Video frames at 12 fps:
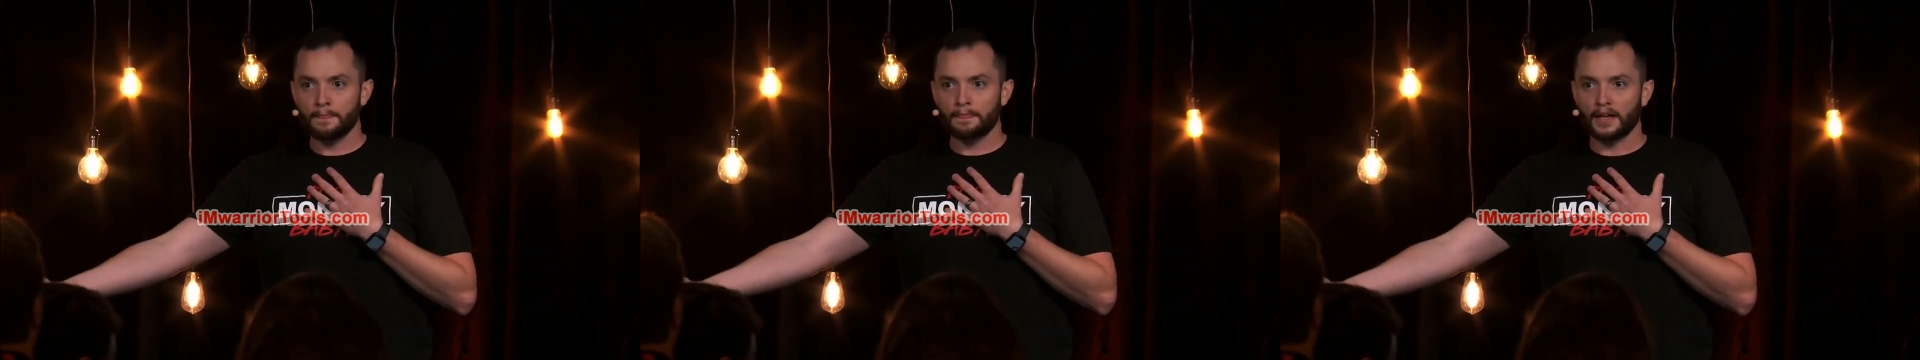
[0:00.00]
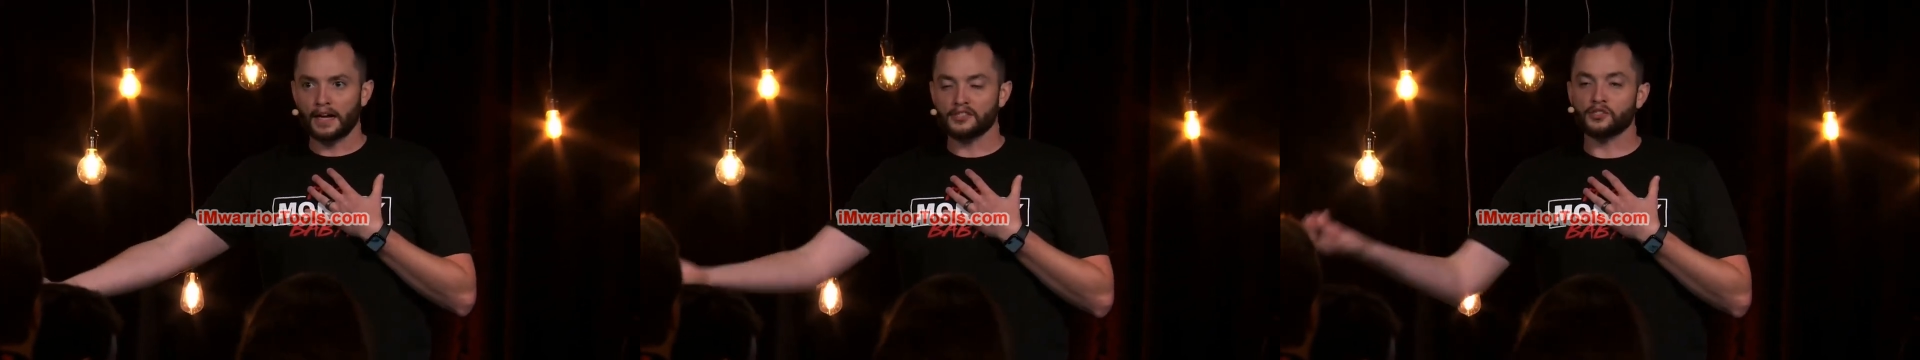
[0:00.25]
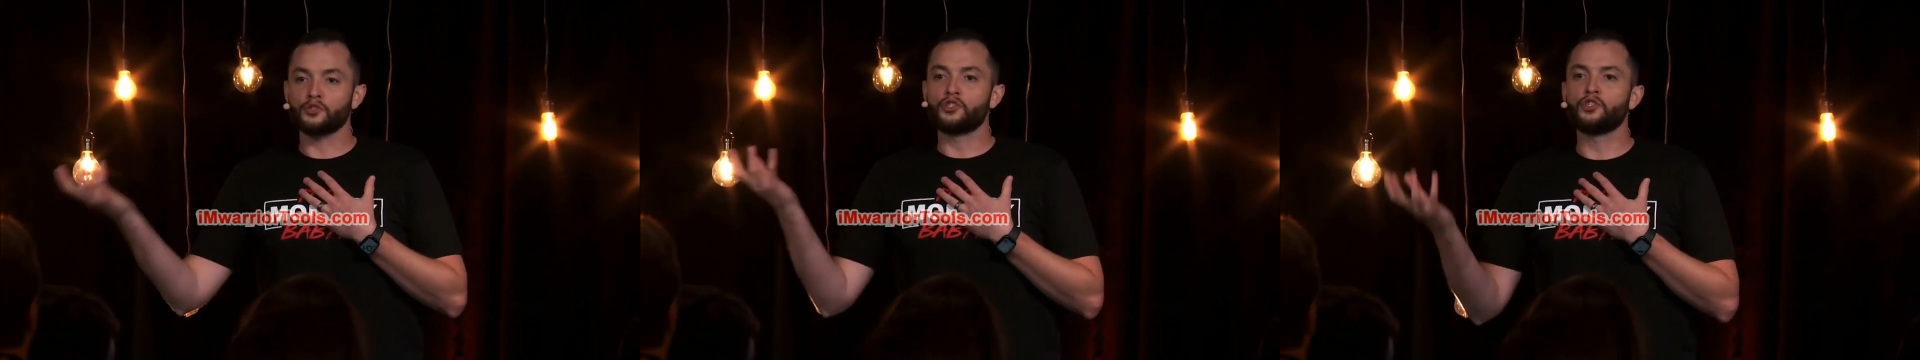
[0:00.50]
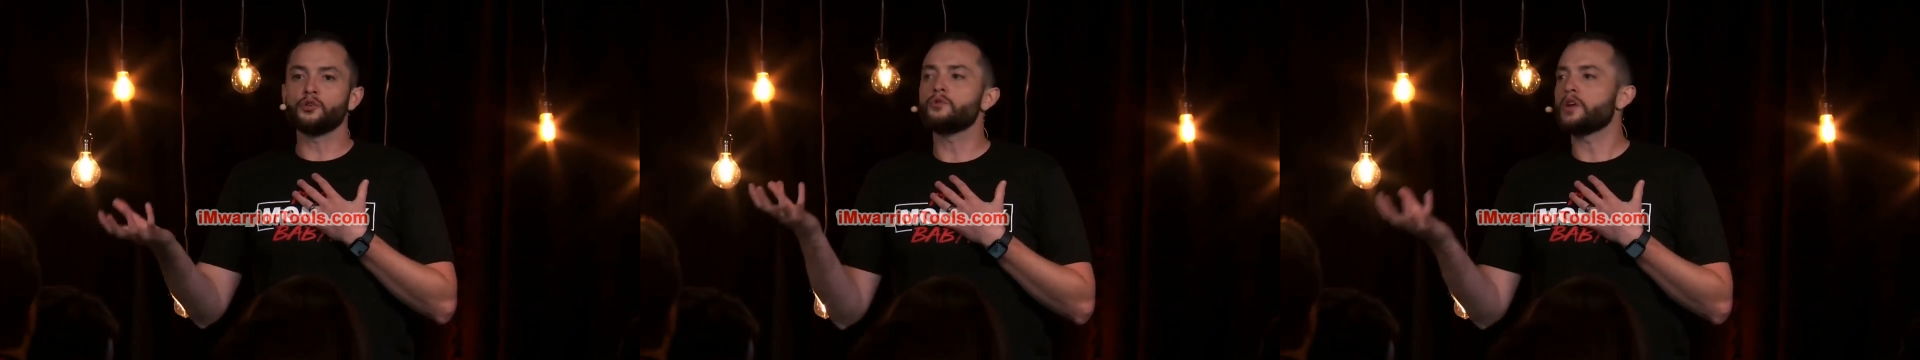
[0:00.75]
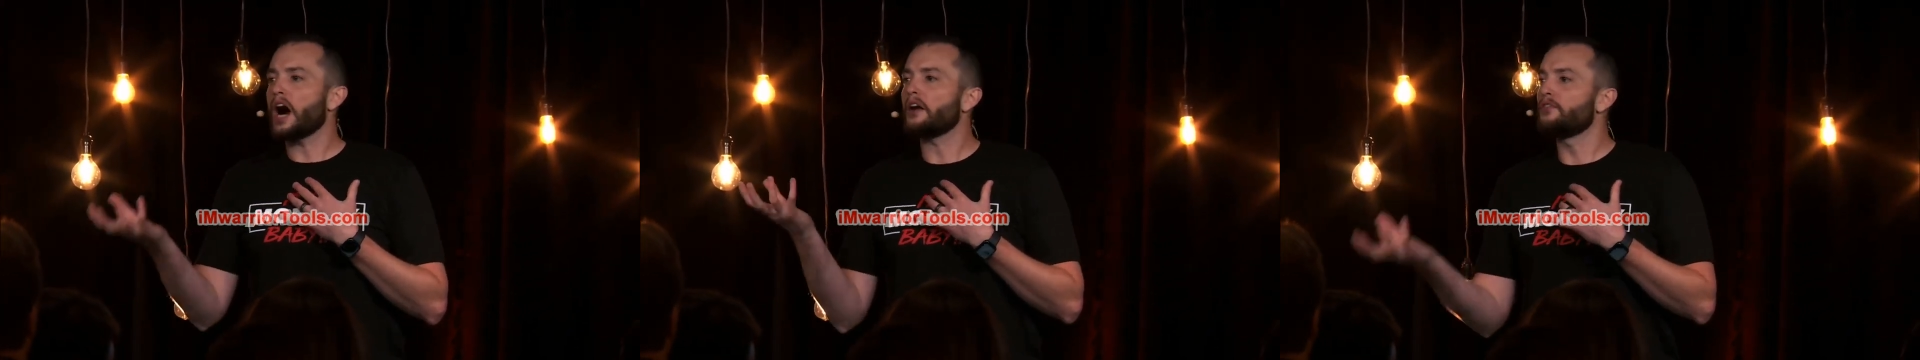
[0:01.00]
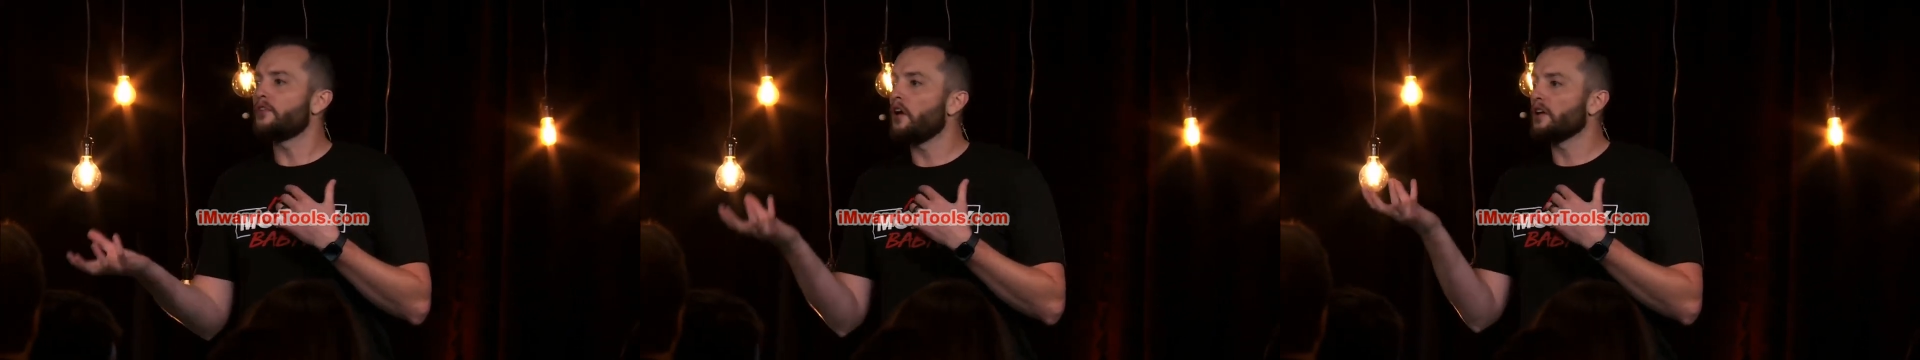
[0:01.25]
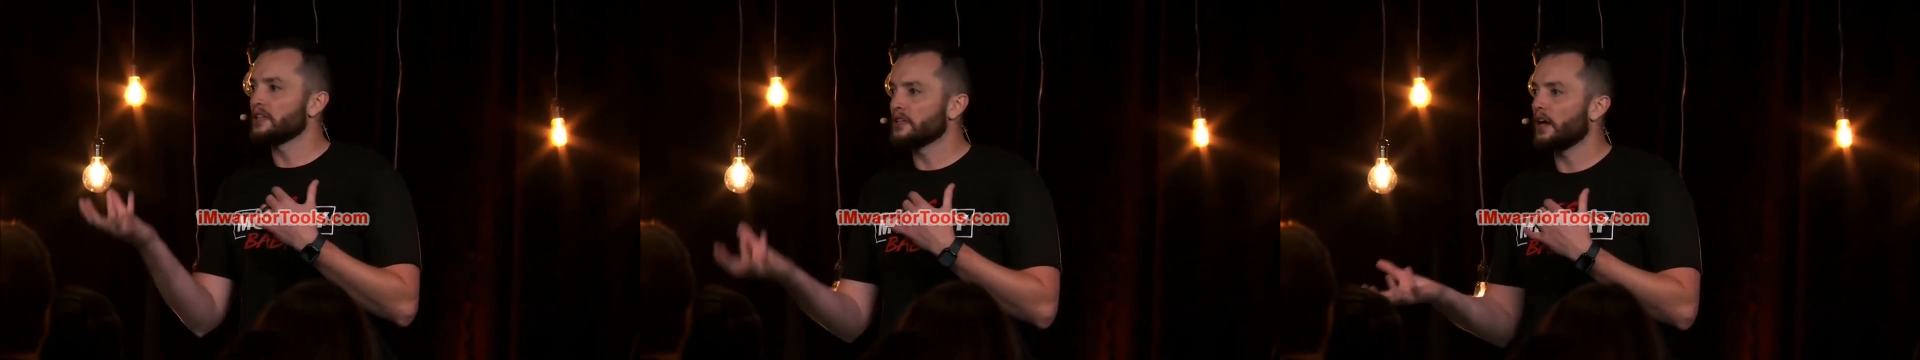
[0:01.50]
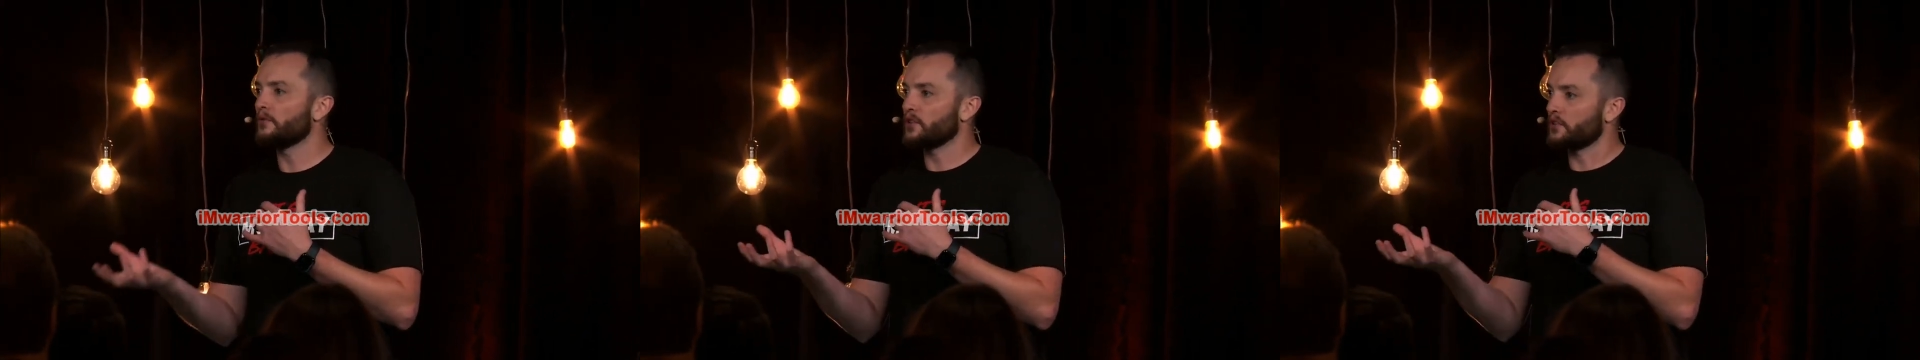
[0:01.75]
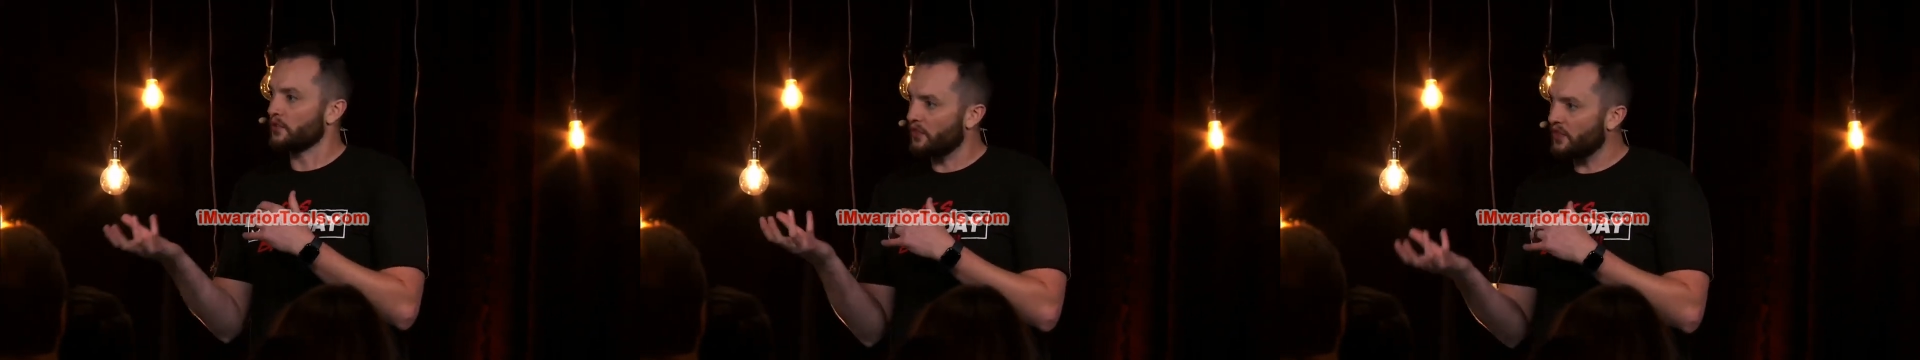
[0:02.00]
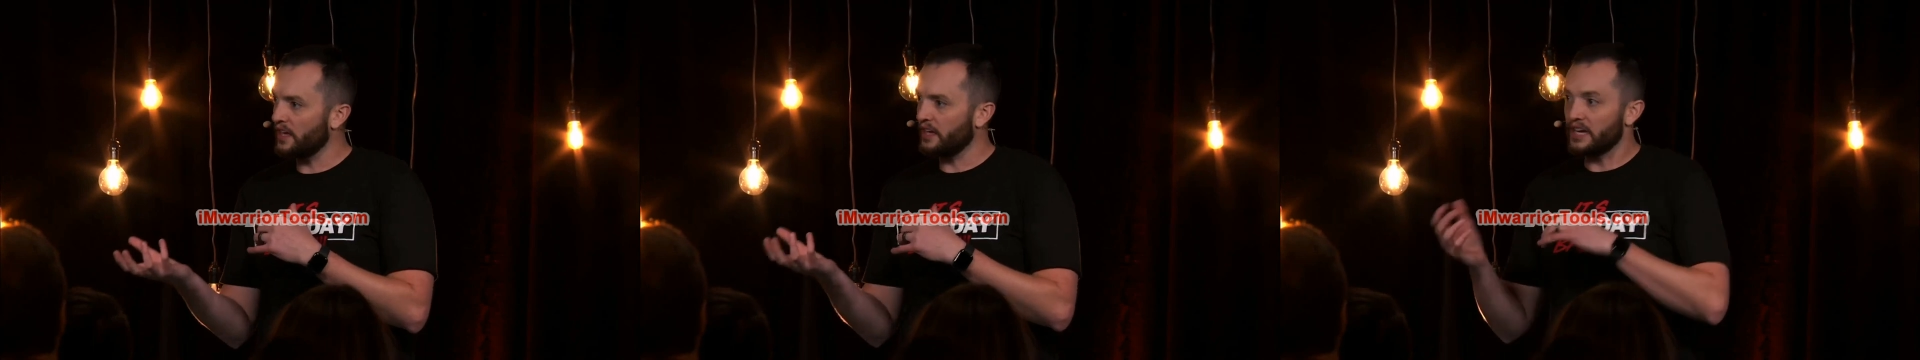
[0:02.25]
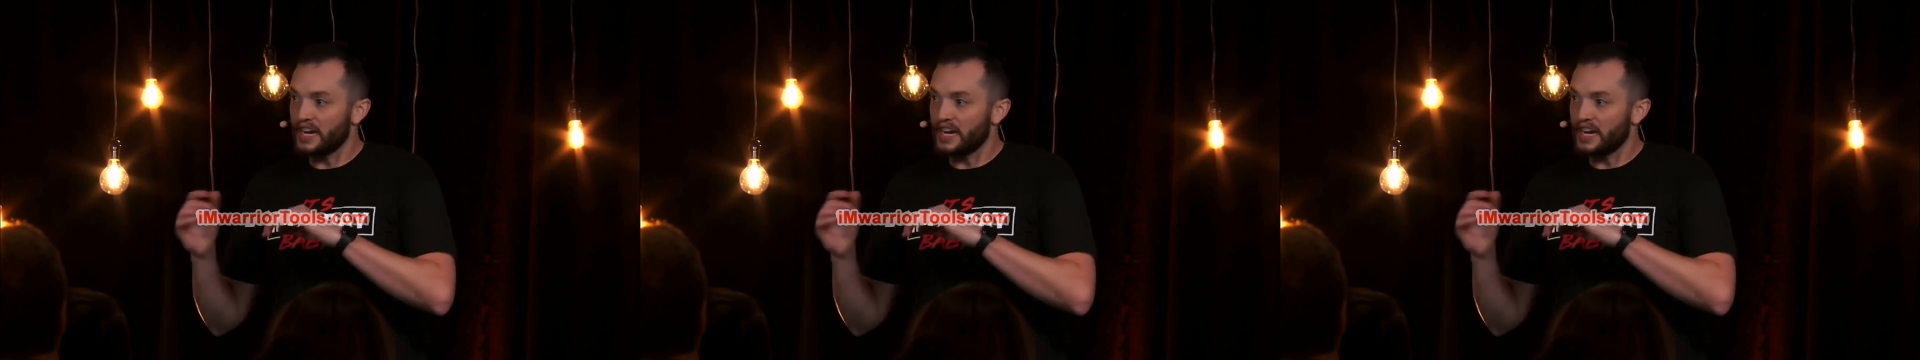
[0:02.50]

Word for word: Okay, so do not fall in love with your thing.